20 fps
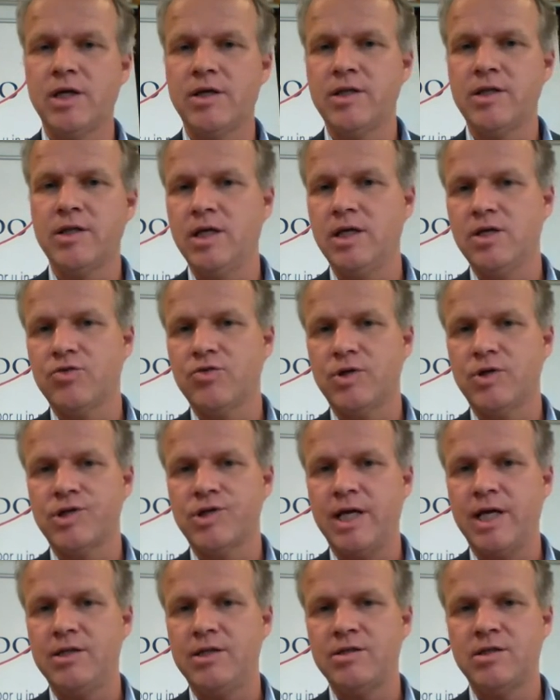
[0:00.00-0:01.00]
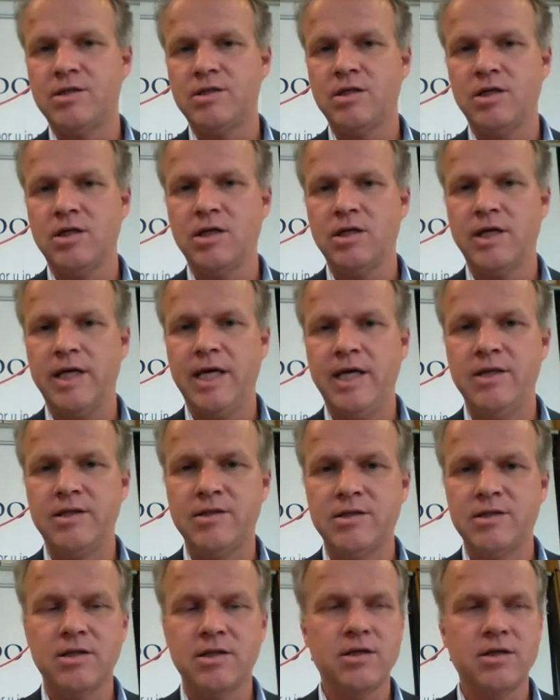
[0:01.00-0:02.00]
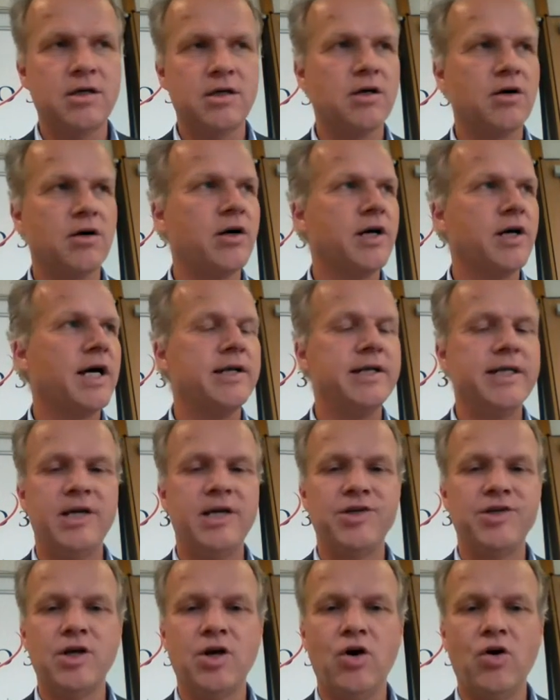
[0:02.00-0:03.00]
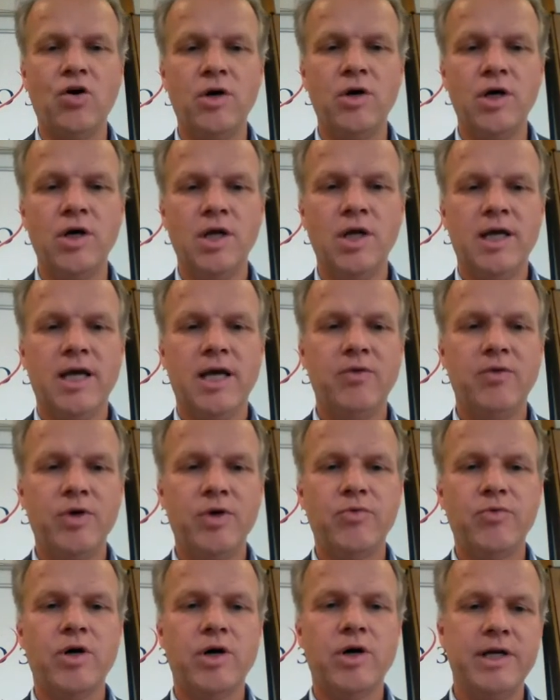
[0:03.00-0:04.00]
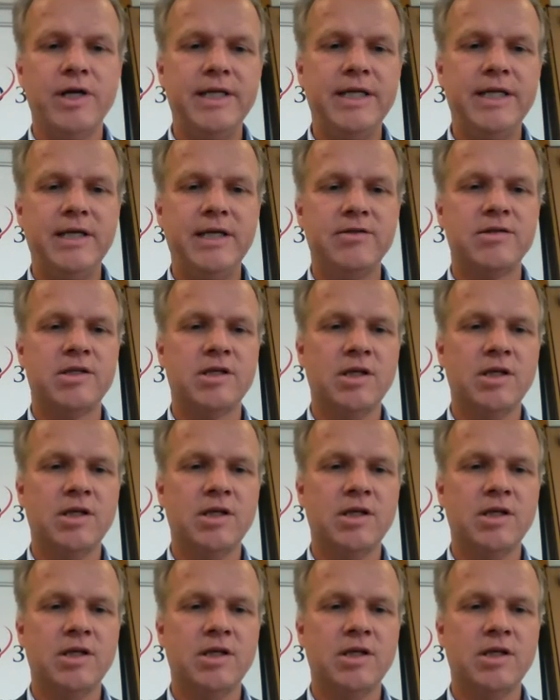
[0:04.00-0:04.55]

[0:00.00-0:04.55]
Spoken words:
I think it was 8 or 9 days ago, and we were indeed,